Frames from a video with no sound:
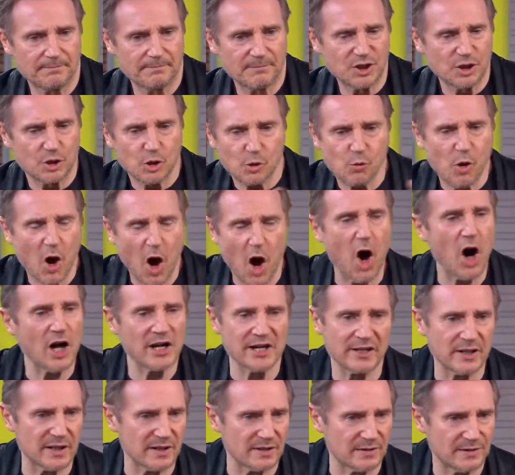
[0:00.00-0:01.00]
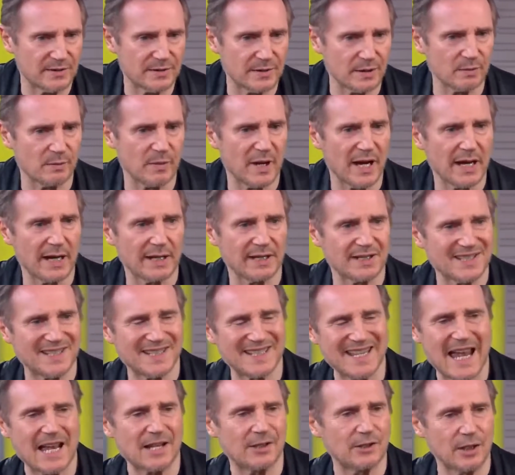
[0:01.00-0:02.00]
show honor to my
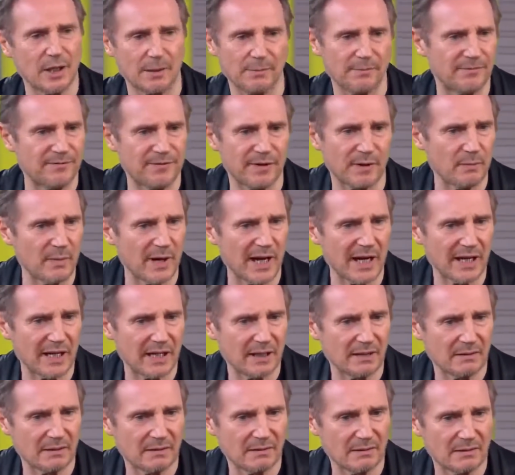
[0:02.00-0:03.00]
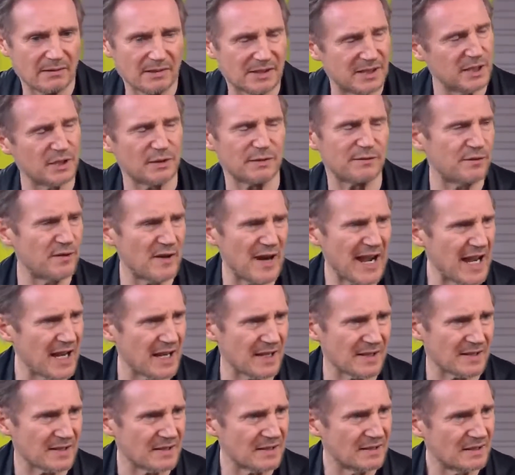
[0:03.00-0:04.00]
stand up for my dear
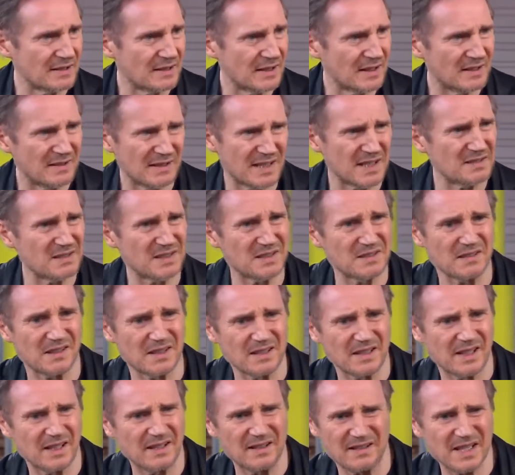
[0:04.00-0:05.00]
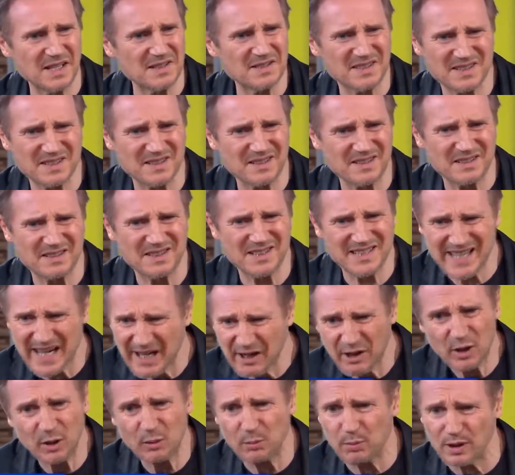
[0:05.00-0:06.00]
friend in this, in this
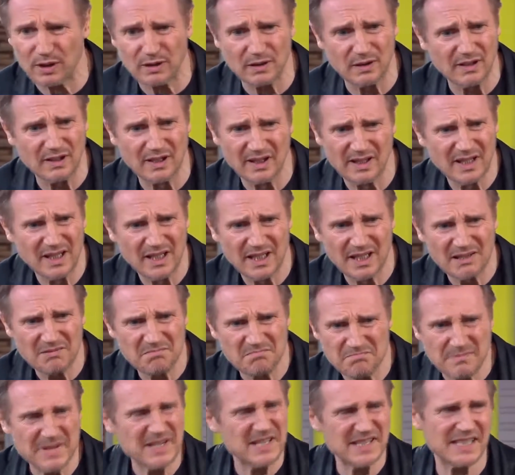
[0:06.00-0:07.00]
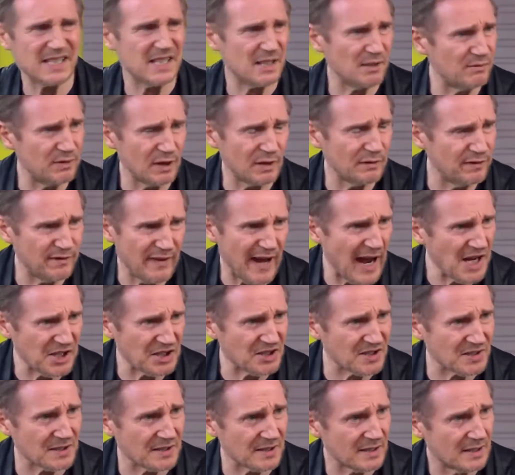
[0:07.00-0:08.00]
terrible medieval
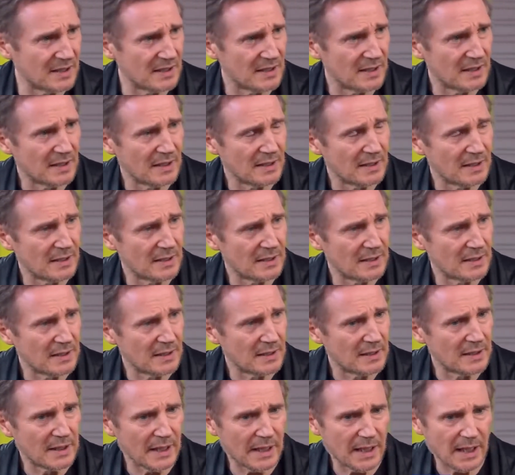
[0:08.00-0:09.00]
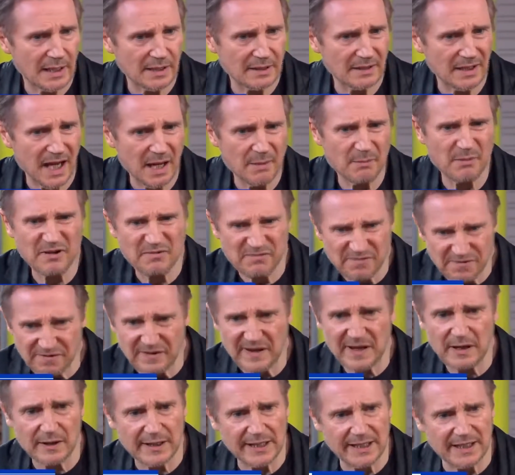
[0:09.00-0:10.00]
fashion. And I'm a
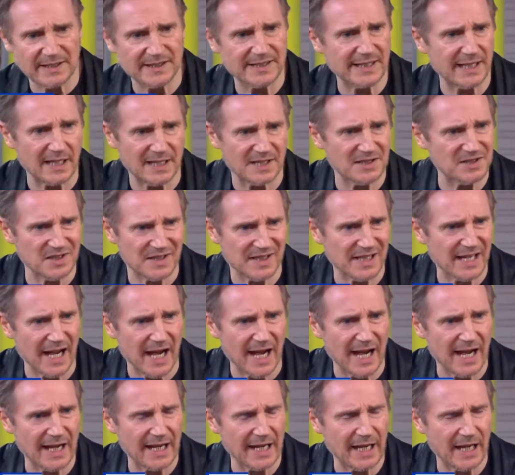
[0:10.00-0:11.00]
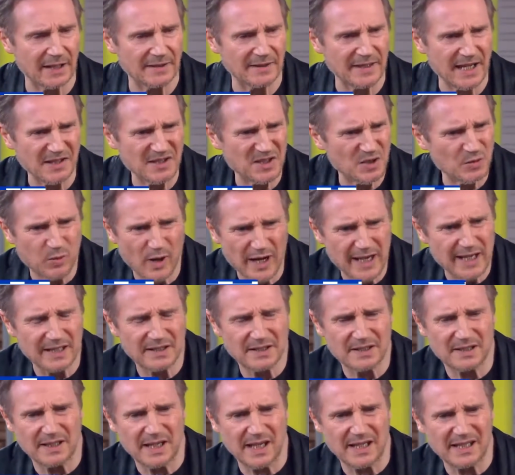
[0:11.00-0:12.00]
fairly intelligent guy, and that's why
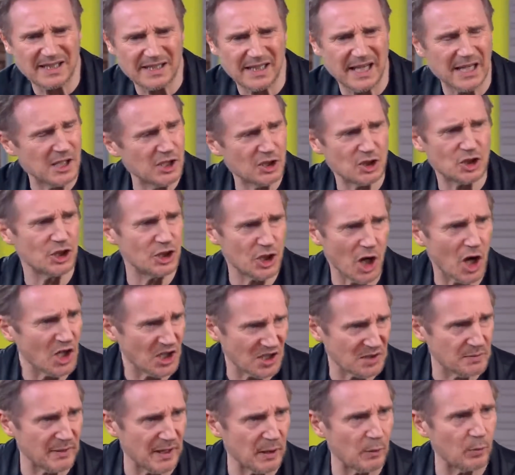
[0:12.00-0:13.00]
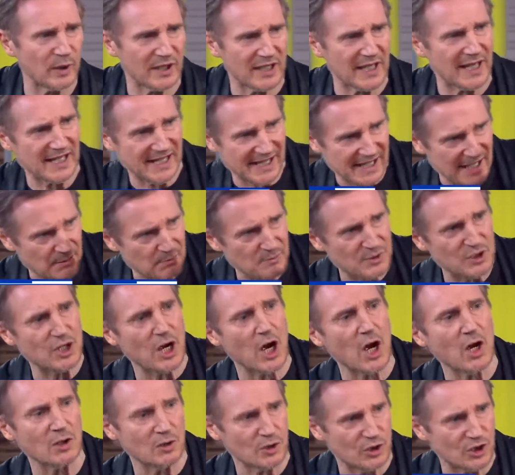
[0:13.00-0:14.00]
it, it kind of shocked me when I came
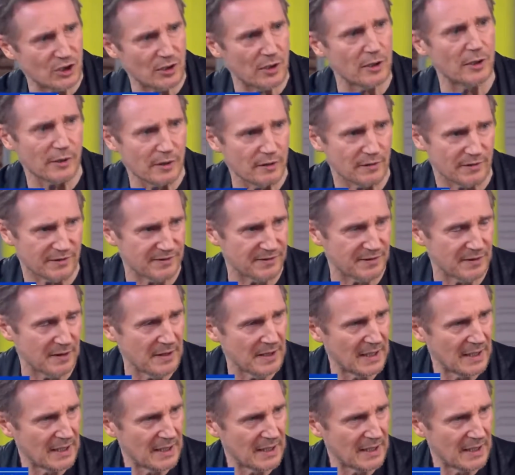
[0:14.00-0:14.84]
down to earth